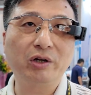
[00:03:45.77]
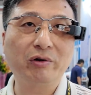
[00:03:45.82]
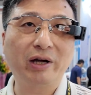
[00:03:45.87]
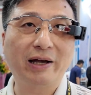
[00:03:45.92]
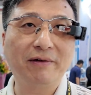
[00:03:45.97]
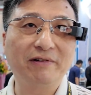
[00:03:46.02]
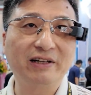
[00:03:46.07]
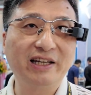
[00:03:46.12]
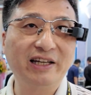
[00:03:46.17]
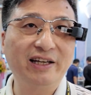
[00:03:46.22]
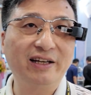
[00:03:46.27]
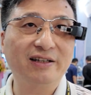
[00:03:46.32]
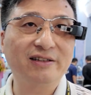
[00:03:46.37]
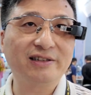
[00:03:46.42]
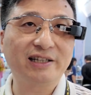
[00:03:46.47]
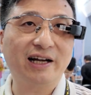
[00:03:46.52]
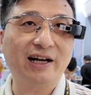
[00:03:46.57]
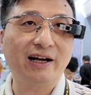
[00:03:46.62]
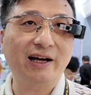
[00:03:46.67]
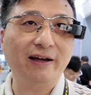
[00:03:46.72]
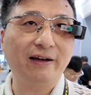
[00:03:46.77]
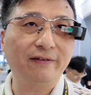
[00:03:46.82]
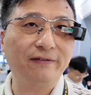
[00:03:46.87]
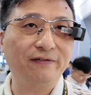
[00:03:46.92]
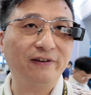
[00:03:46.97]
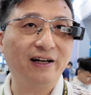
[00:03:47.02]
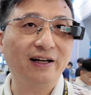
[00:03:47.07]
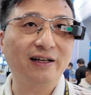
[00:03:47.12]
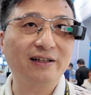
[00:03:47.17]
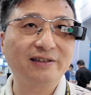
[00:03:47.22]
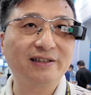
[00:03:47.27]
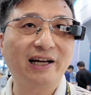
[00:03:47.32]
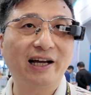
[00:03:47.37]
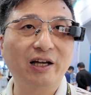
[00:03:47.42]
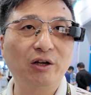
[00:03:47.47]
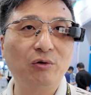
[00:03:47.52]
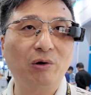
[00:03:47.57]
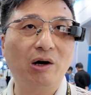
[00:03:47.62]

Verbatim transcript: You have near side, far side.